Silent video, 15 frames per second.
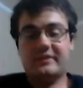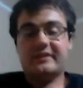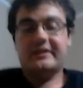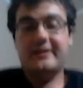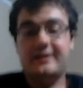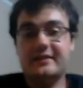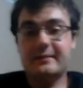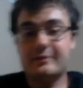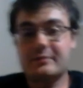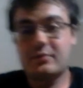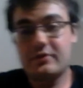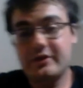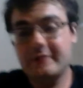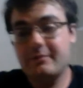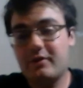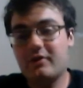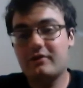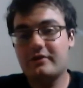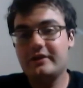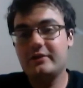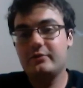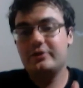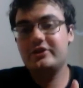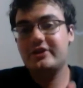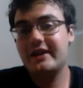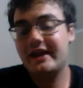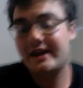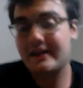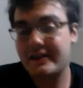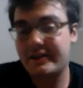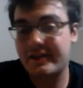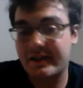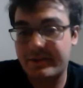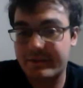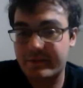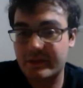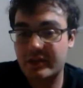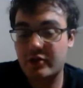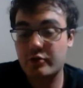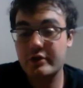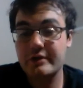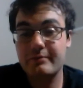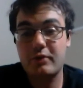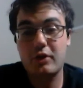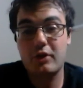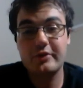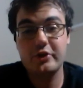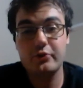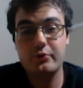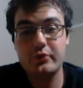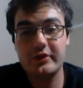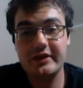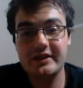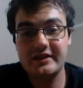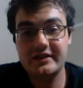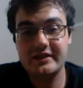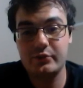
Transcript: Geekdom's birthday party we had at a Korean barbecue place.